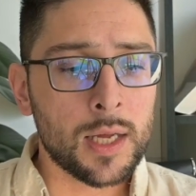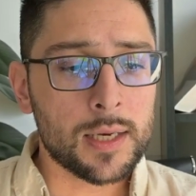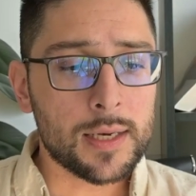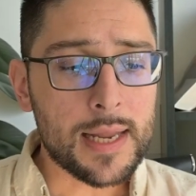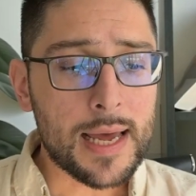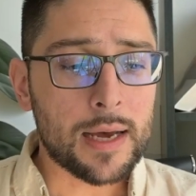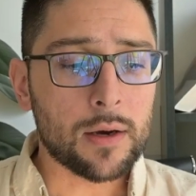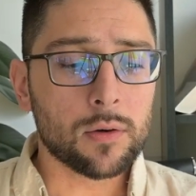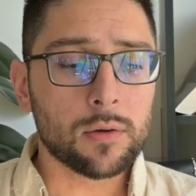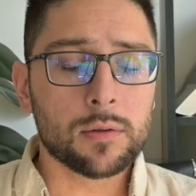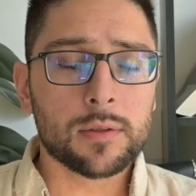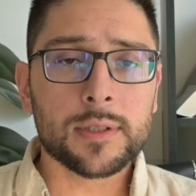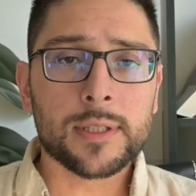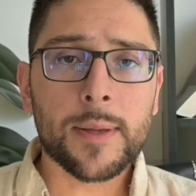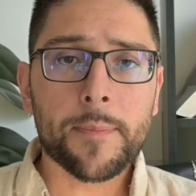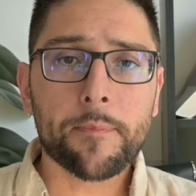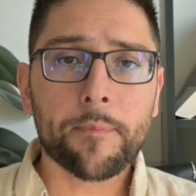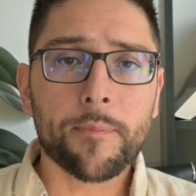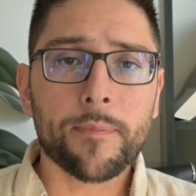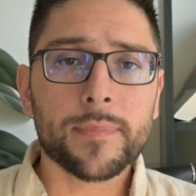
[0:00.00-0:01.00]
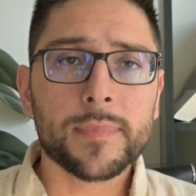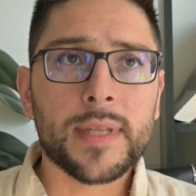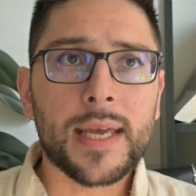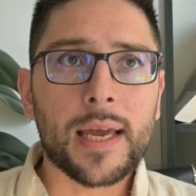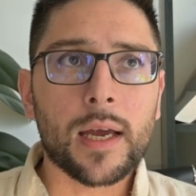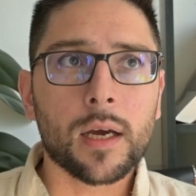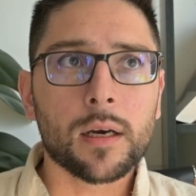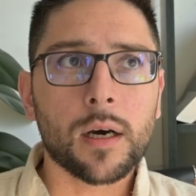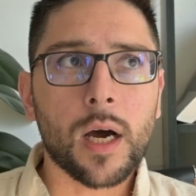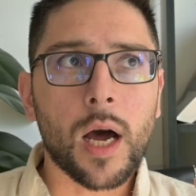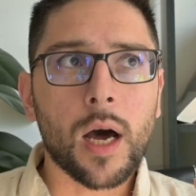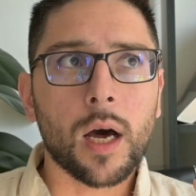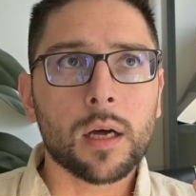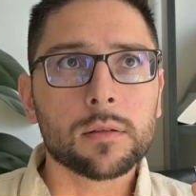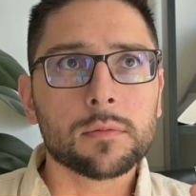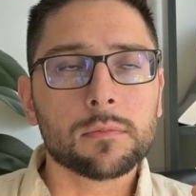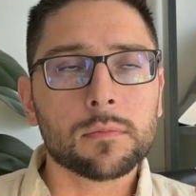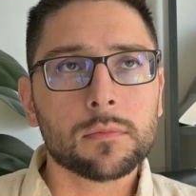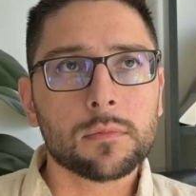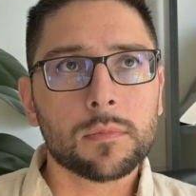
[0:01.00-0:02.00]
Now,
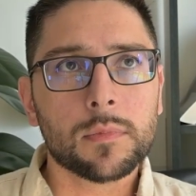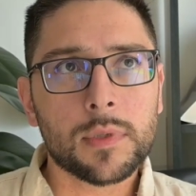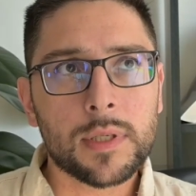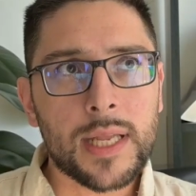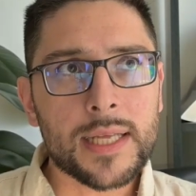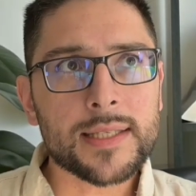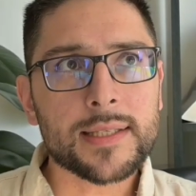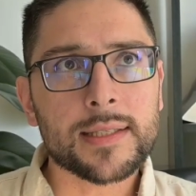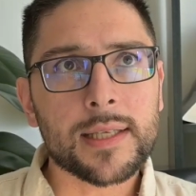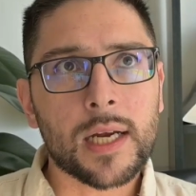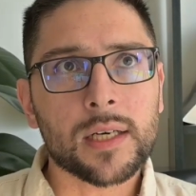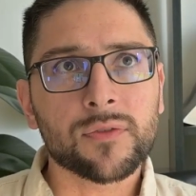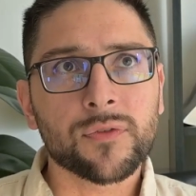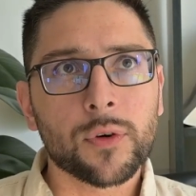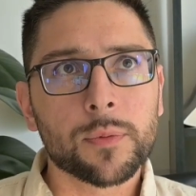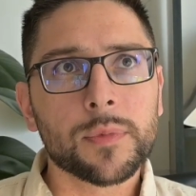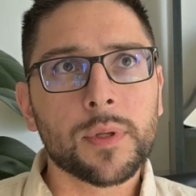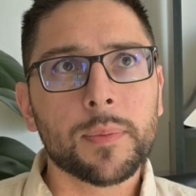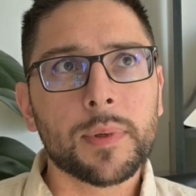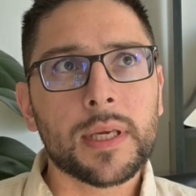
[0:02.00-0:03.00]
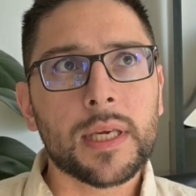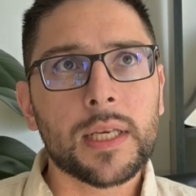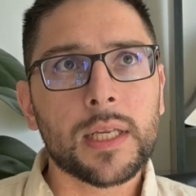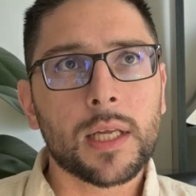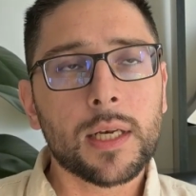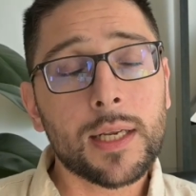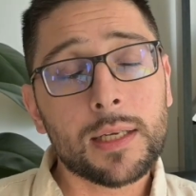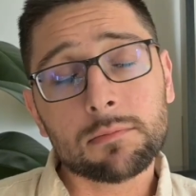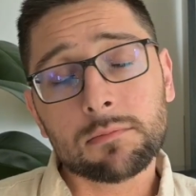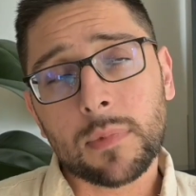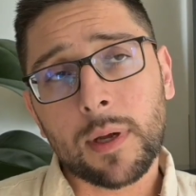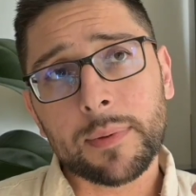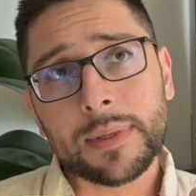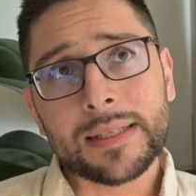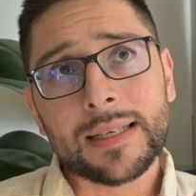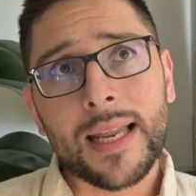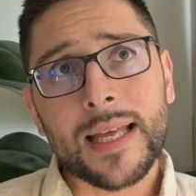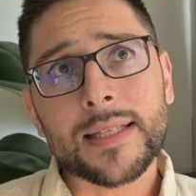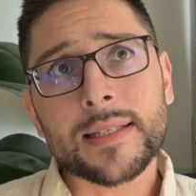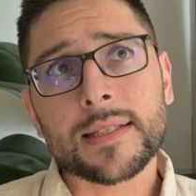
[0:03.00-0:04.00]
let's start from the beginning.
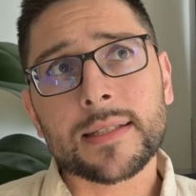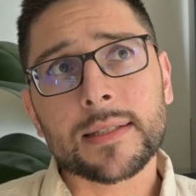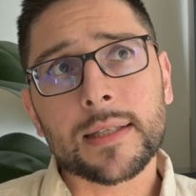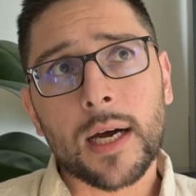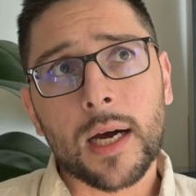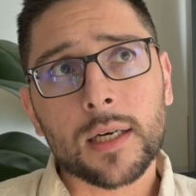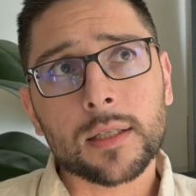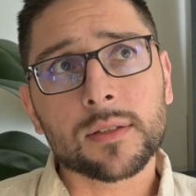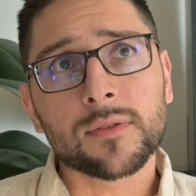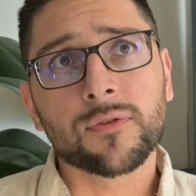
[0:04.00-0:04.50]
Let's start